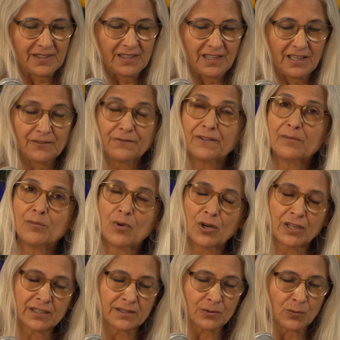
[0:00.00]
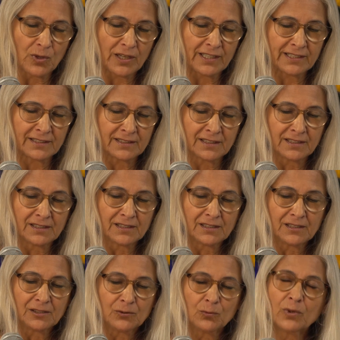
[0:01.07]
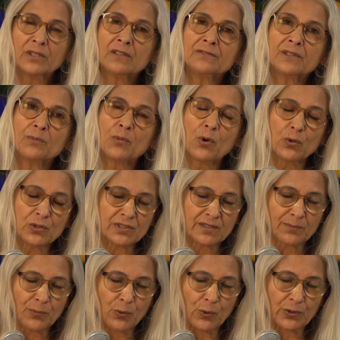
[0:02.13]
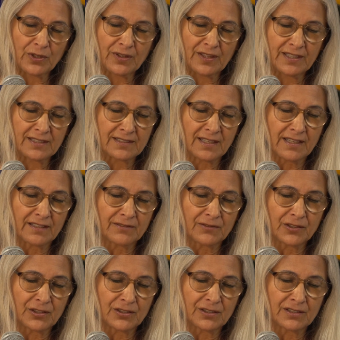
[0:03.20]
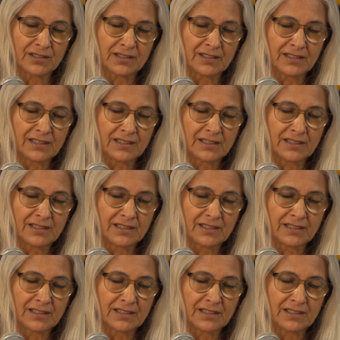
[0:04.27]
And from Mark DeWine, one of the most important things I have learned